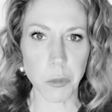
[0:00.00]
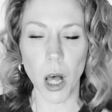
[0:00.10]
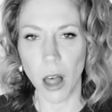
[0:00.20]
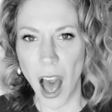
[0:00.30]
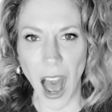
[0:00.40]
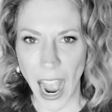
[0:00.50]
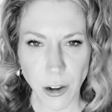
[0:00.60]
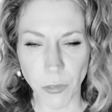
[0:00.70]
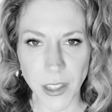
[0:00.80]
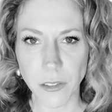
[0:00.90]
Well, I
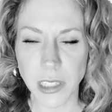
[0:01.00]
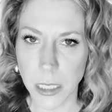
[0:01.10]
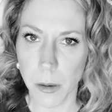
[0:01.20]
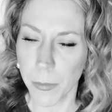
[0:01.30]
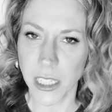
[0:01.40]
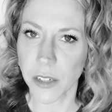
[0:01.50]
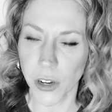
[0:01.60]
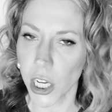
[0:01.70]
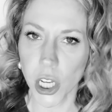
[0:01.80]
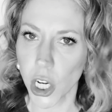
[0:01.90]
don't think those cinnamon buns are
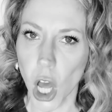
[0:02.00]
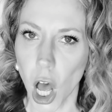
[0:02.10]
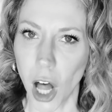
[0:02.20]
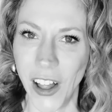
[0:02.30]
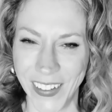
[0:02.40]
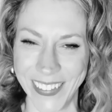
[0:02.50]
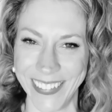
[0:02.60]
very good at all.